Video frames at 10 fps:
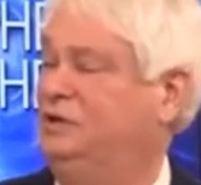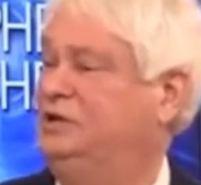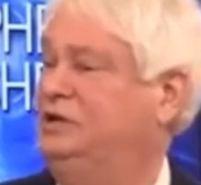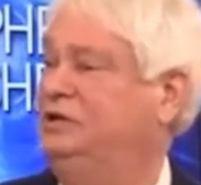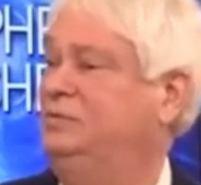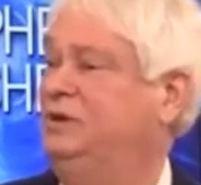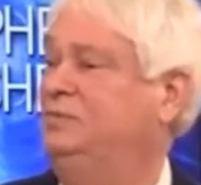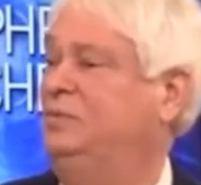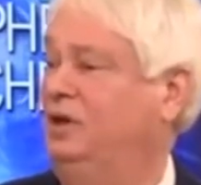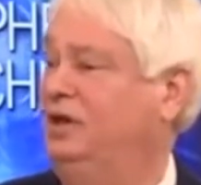speaking to
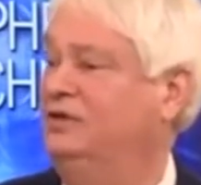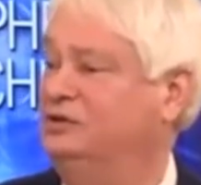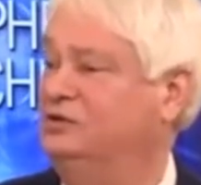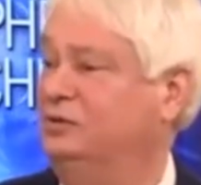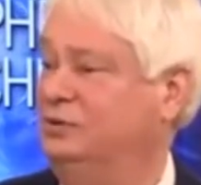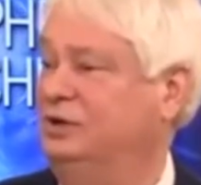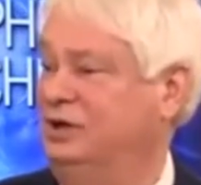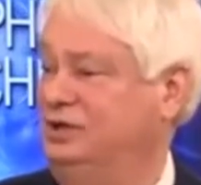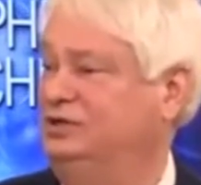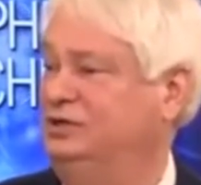people in the
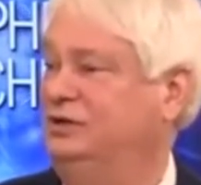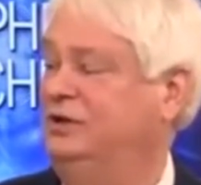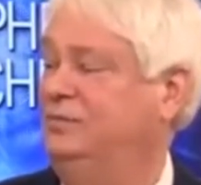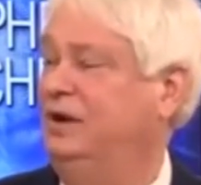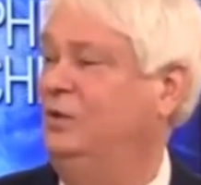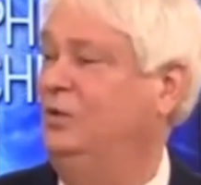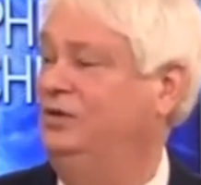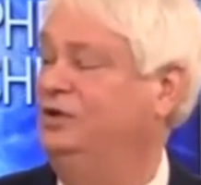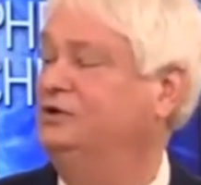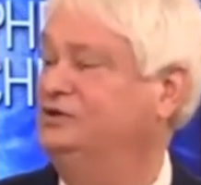tribulation about
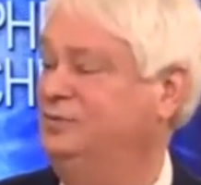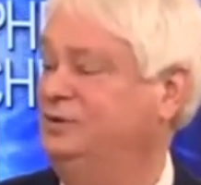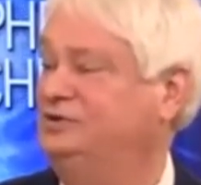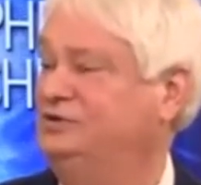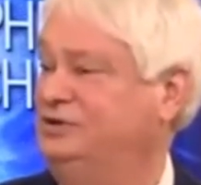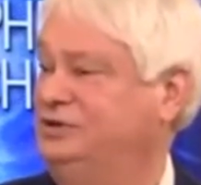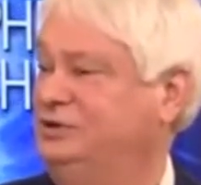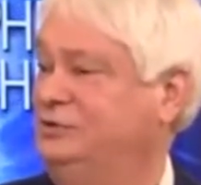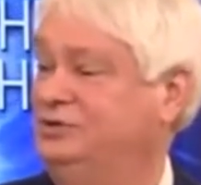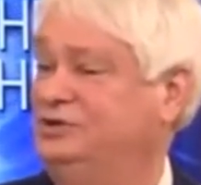what they're supposed to
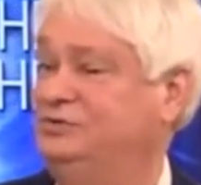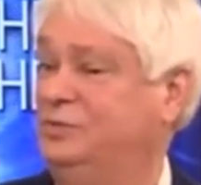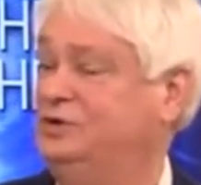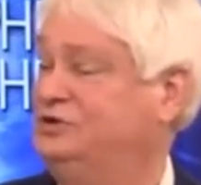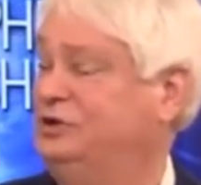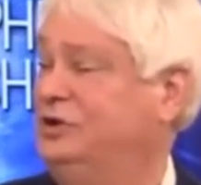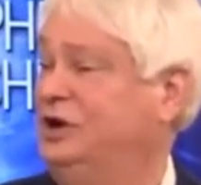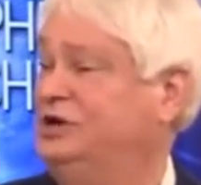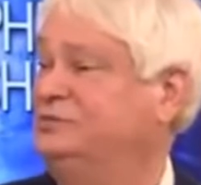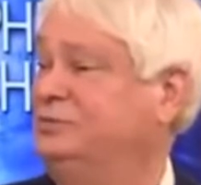do, which is preach the
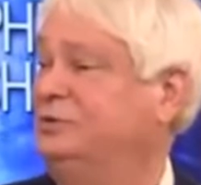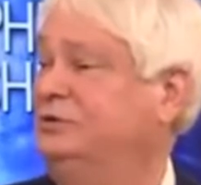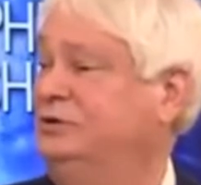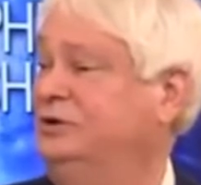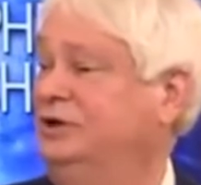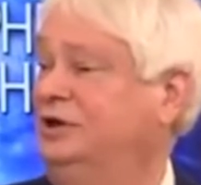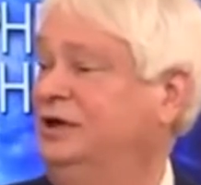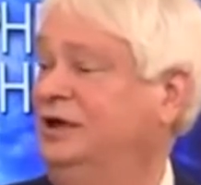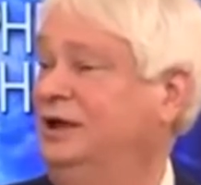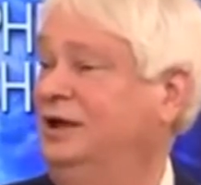gospel.
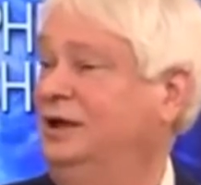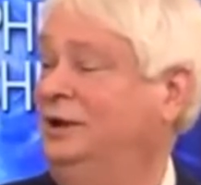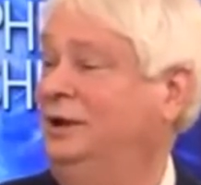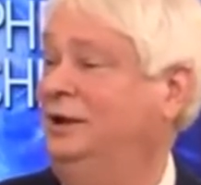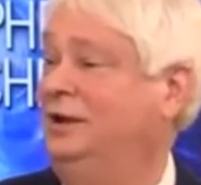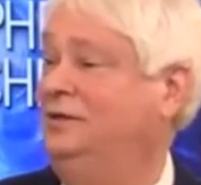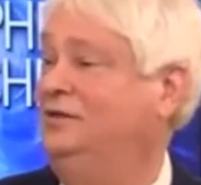And